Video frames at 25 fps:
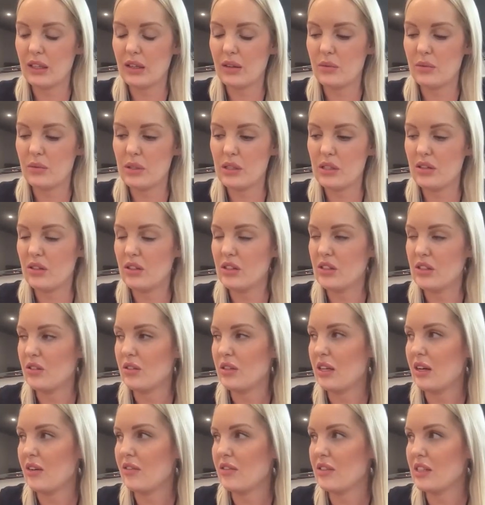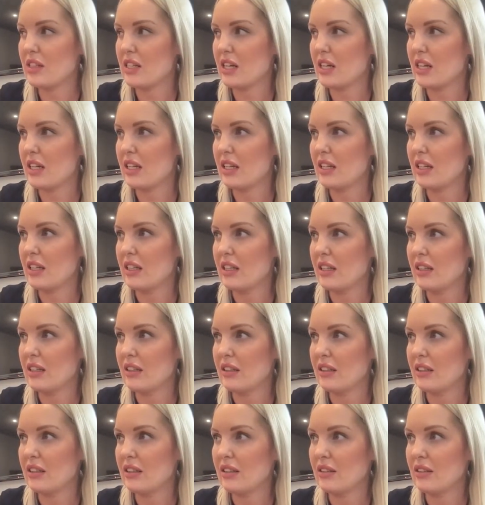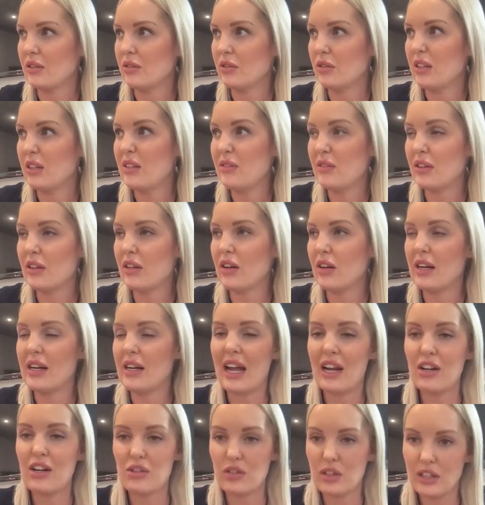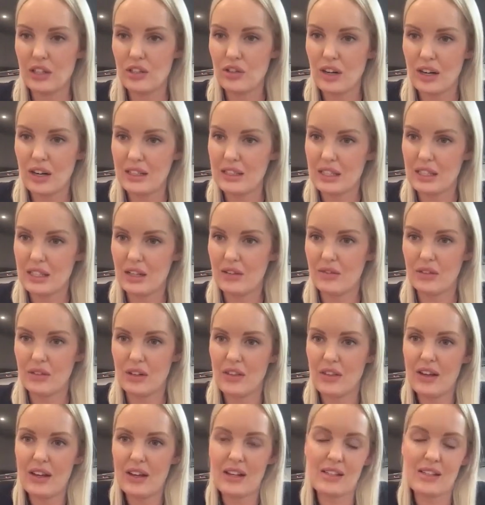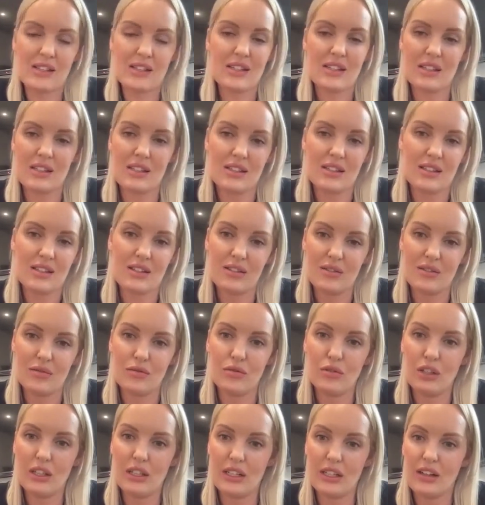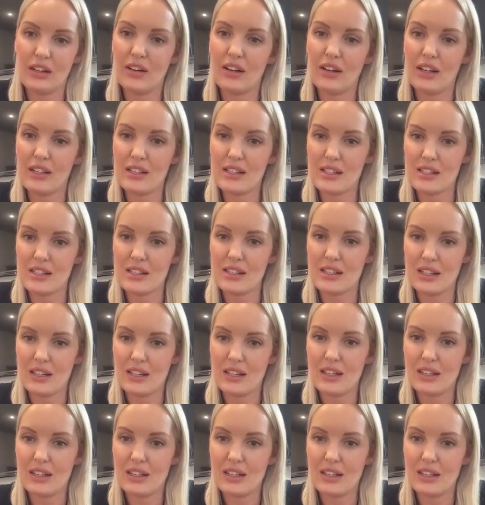what did I do the other day, or even like Naturally Attractive. Like, that's really nice.